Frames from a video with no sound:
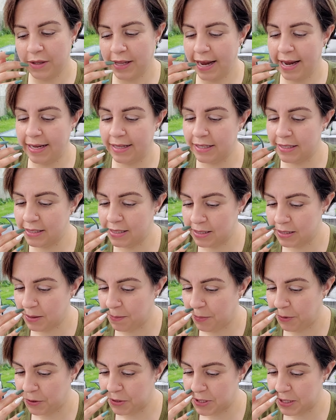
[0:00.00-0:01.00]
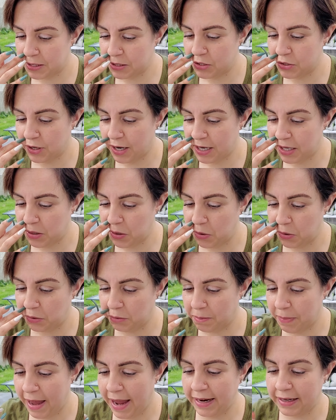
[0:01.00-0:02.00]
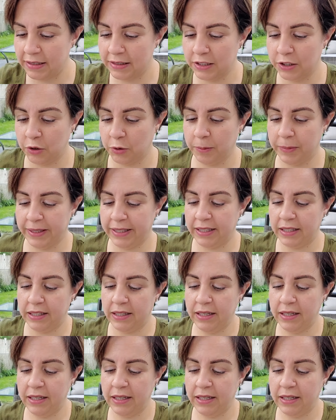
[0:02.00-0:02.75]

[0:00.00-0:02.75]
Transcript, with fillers: Like, this is the person trying to hold back a little bit.